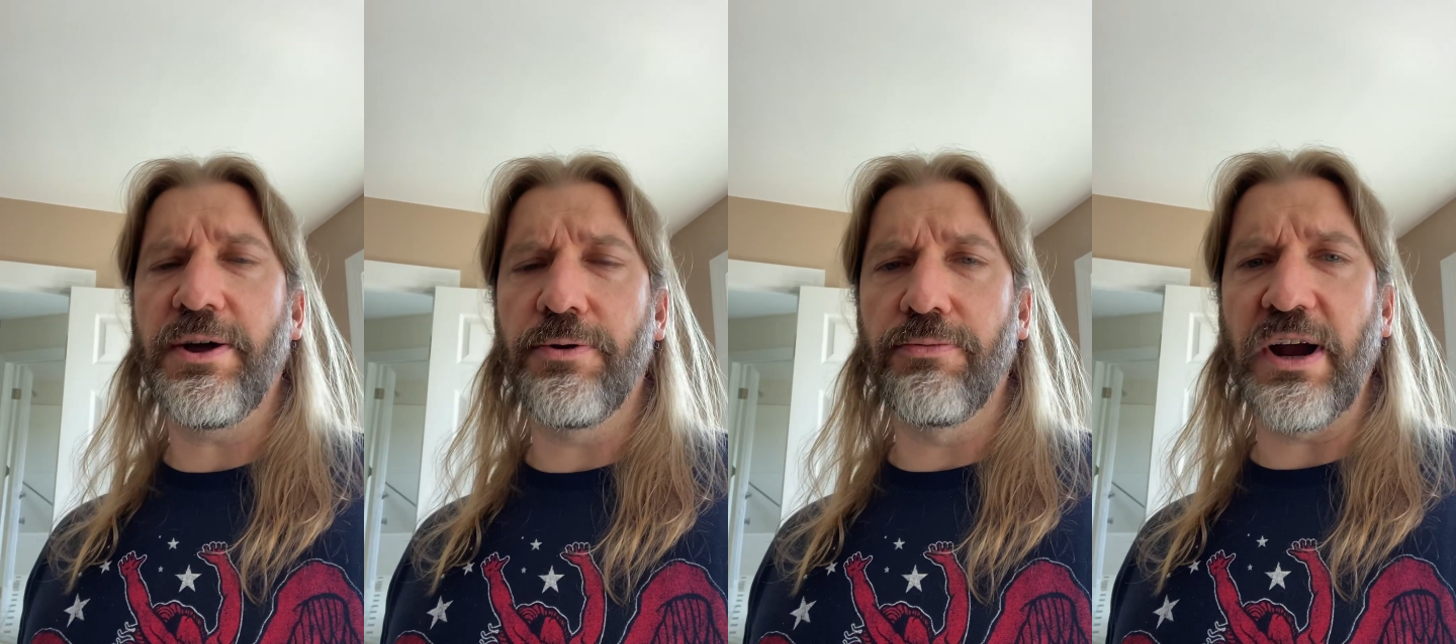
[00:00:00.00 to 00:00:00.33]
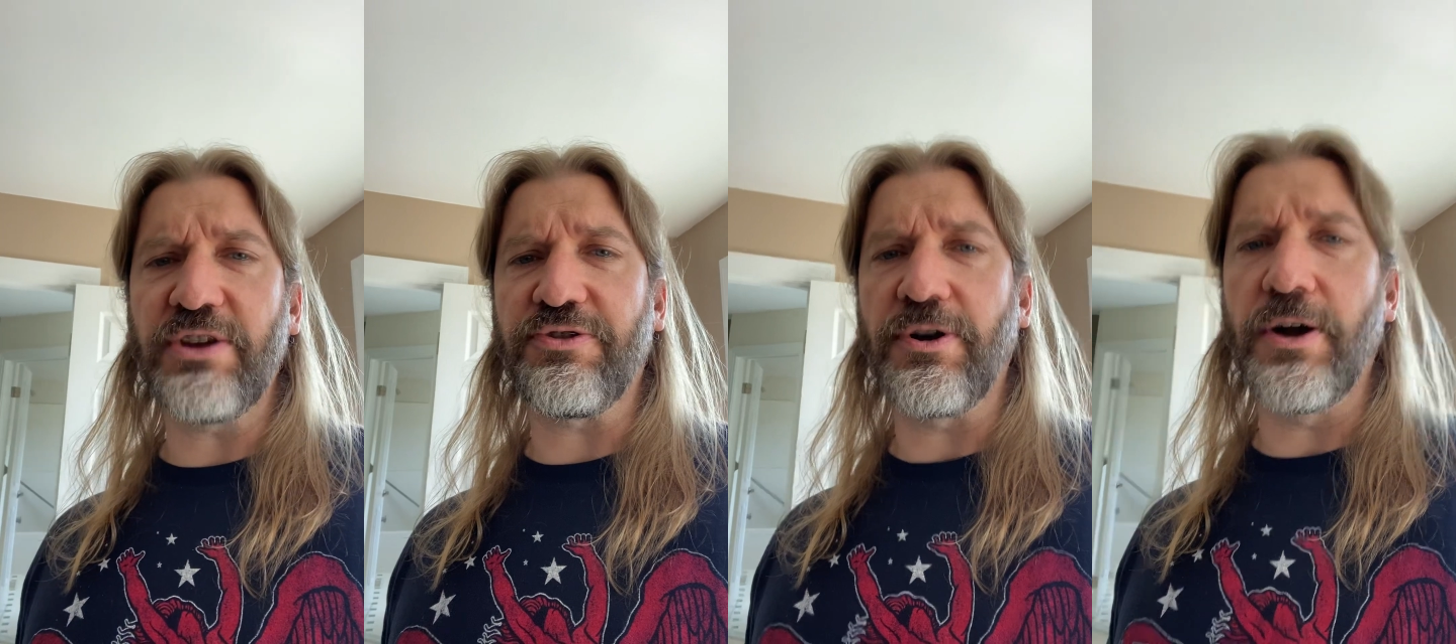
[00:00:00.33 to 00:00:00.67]

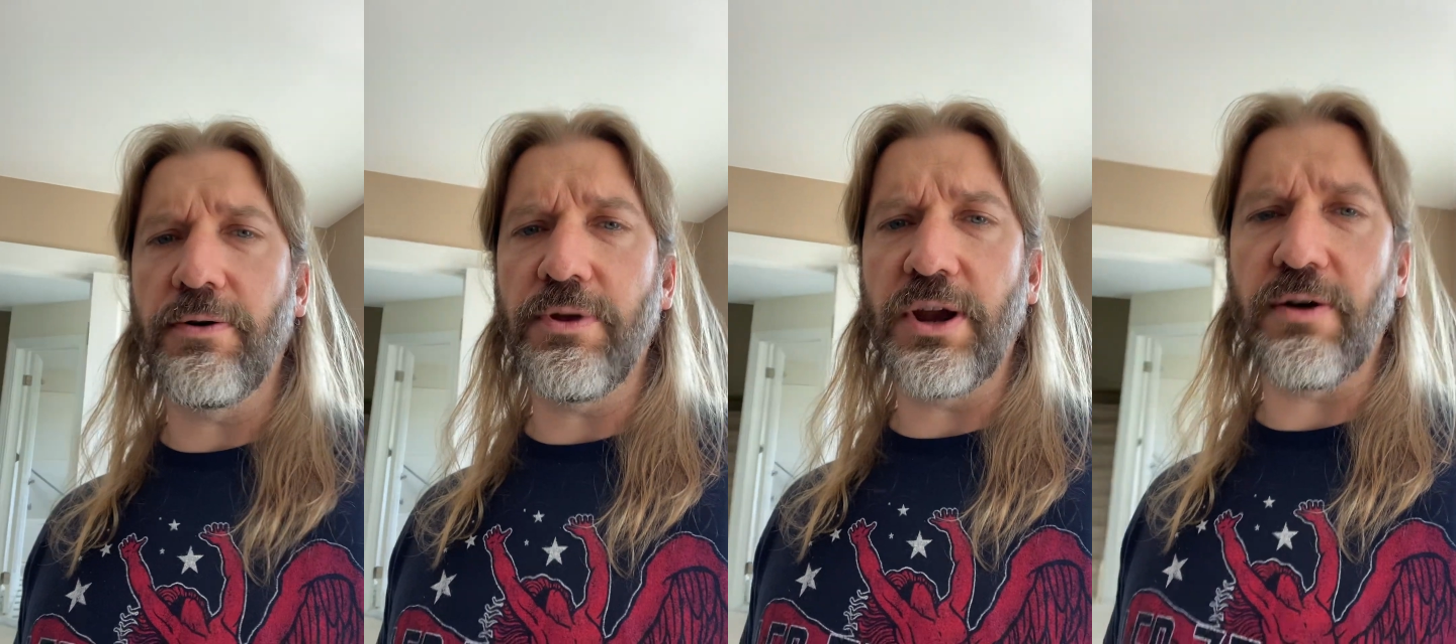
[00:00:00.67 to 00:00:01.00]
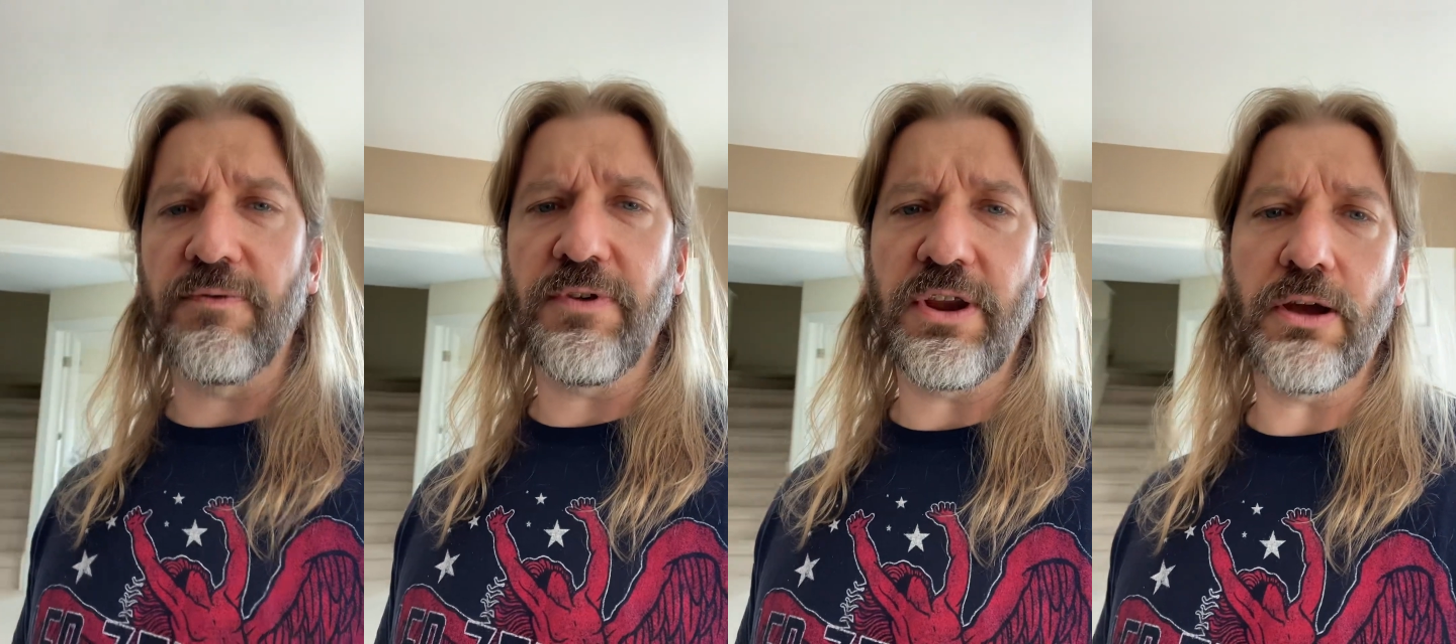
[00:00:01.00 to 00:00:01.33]
retro,
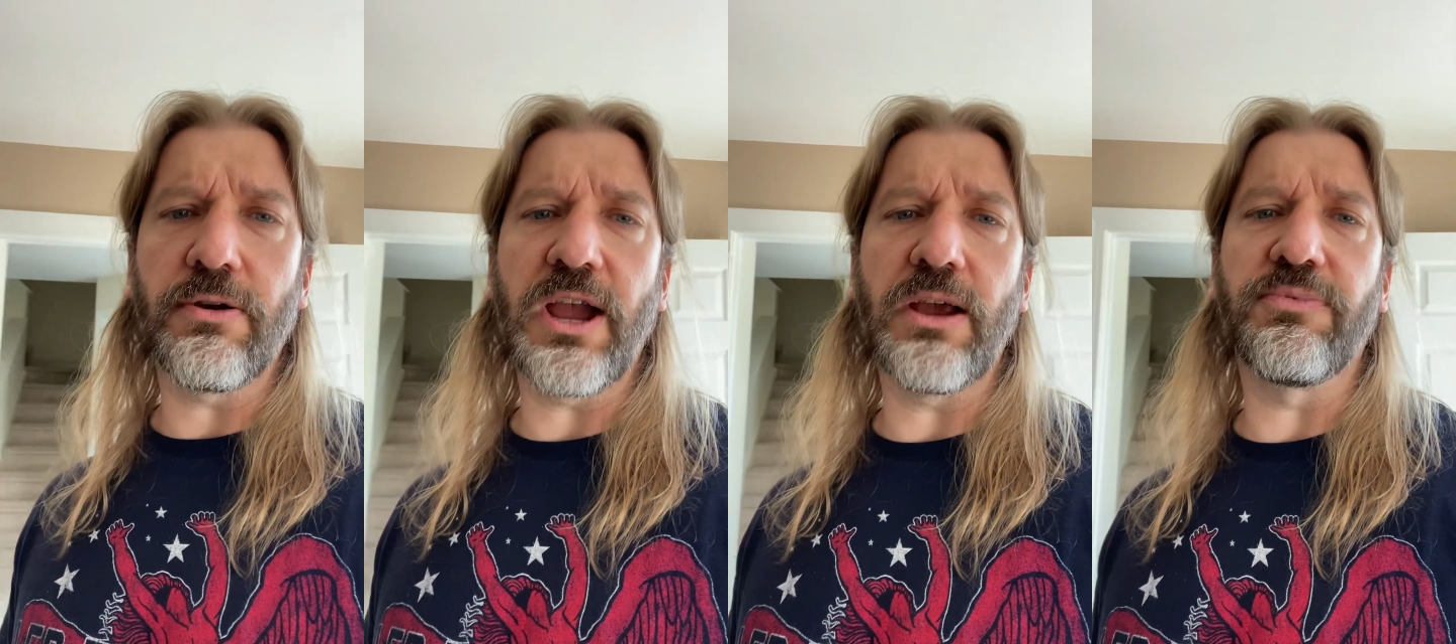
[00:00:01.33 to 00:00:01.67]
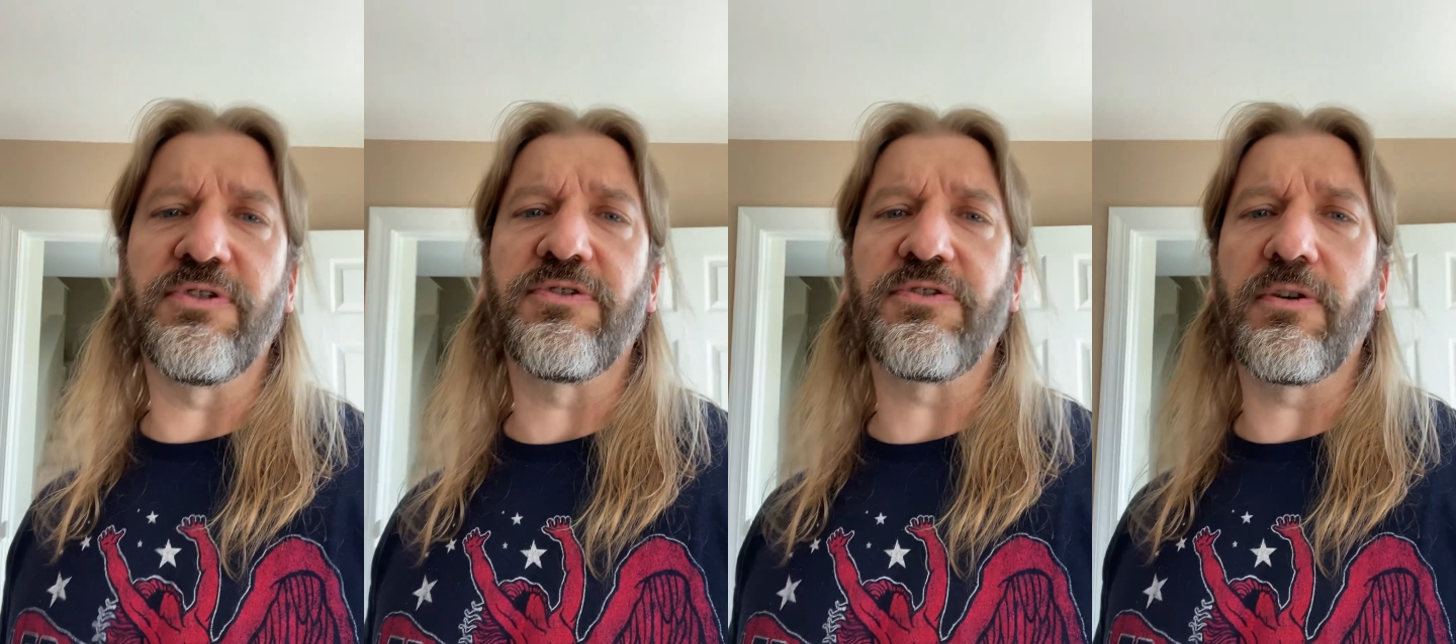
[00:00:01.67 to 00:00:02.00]
video
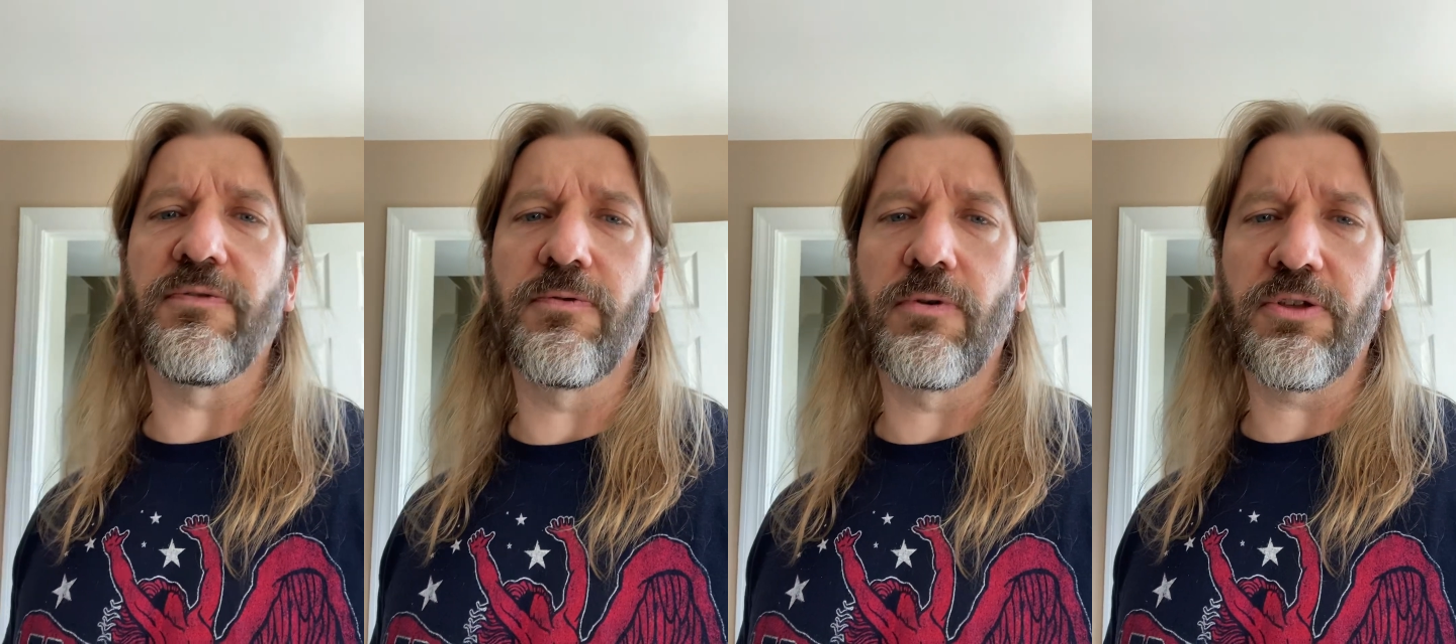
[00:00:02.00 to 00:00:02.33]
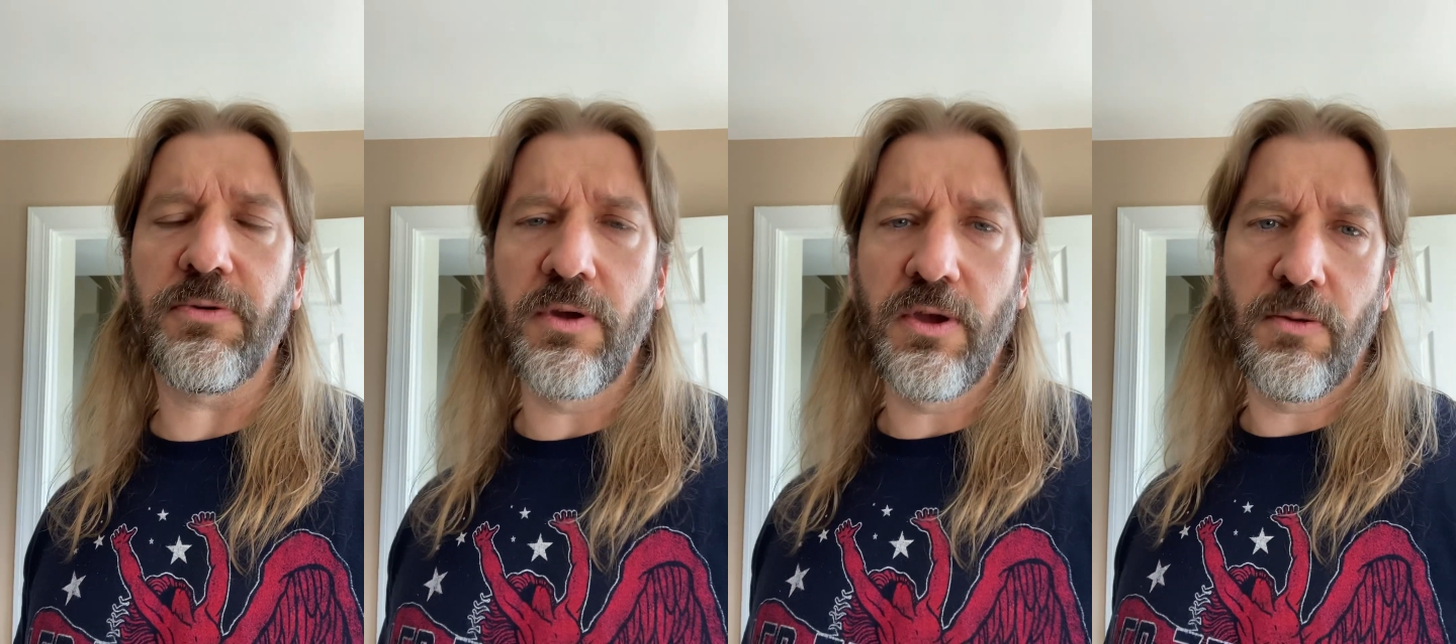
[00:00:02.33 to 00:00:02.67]
games and so
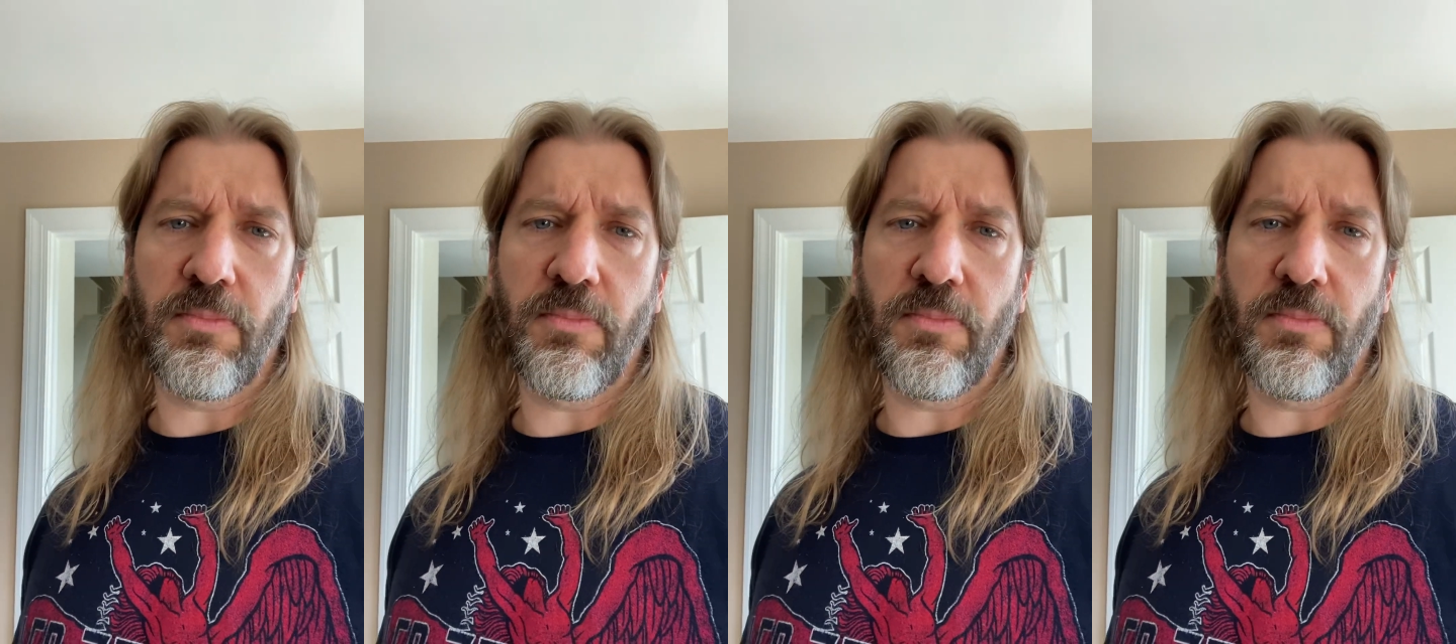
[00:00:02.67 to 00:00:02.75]
forth,